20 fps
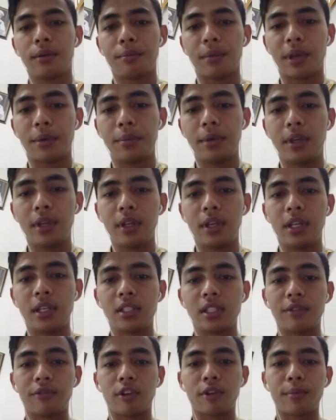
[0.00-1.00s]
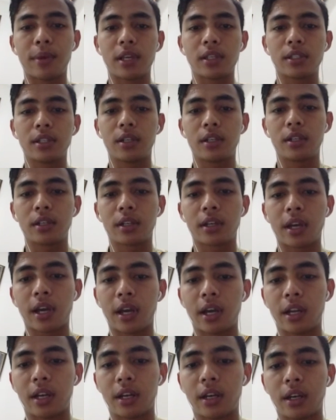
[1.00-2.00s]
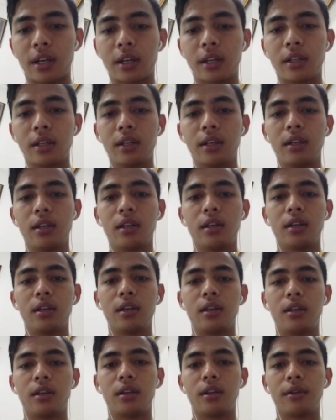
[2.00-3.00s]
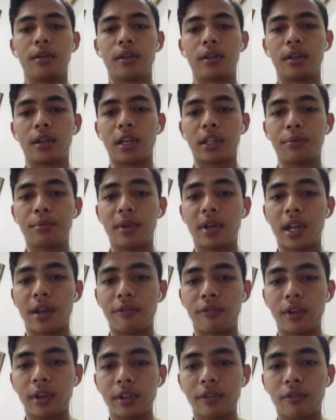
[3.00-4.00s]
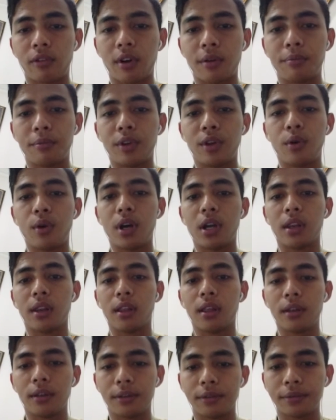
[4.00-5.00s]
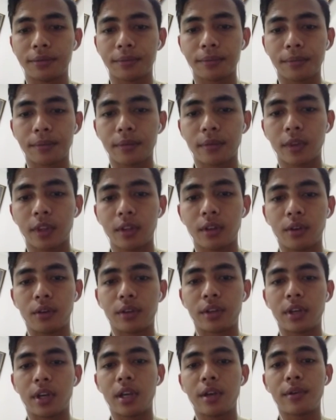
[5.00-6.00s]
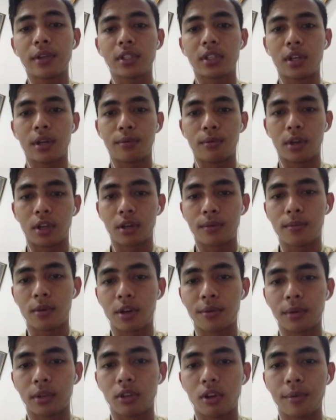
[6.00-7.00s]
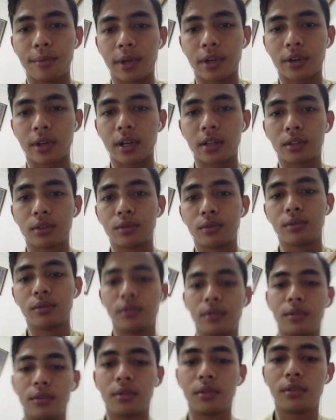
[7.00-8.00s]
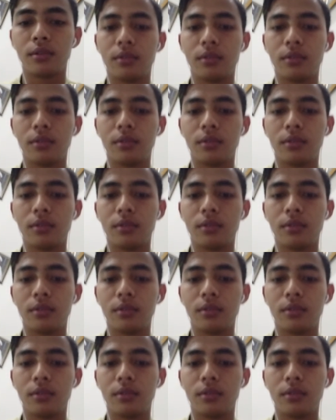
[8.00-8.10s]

Maybe this information can get benefit from you all. Okay, wassalamualaikum warahmatullahi wabarakatuh.